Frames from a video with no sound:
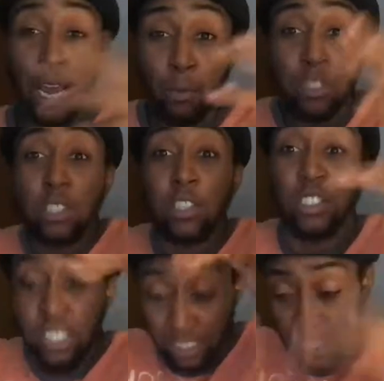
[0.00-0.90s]
I would just literally
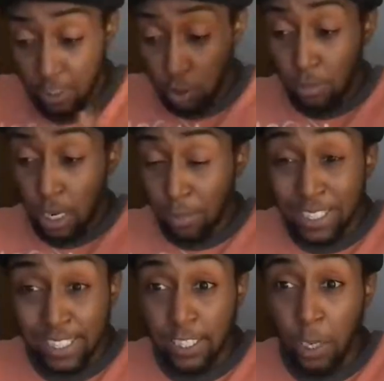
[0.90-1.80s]
just sink to the bottom and
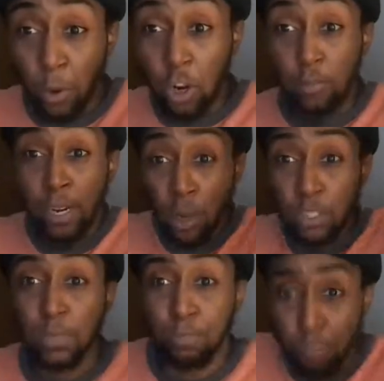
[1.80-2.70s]
sit there while everybody else
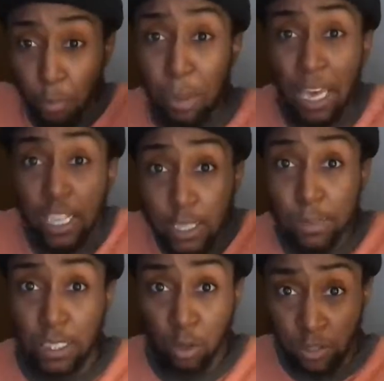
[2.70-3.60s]
is propelling
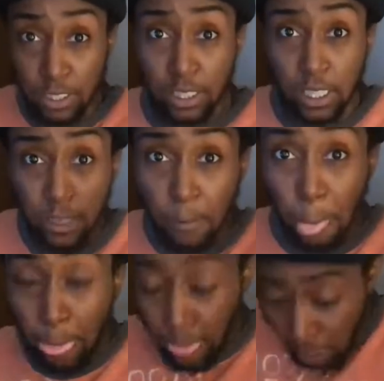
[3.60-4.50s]
themselves to sit.
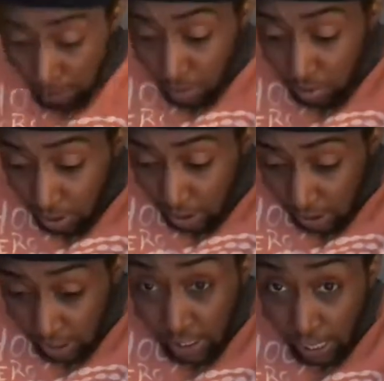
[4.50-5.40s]
I'm literally just
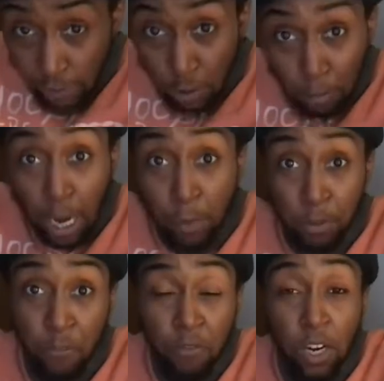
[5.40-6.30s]
sitting at the bottom of the
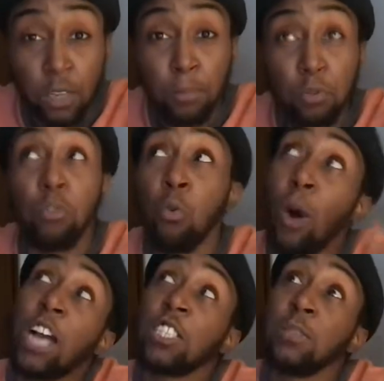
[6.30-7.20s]
fucking pool
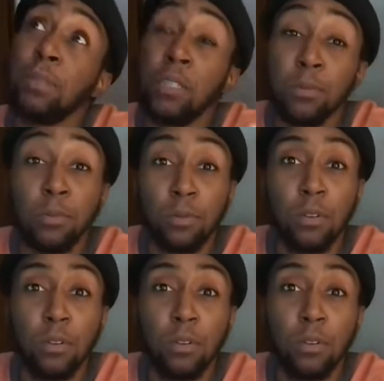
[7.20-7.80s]
watching people.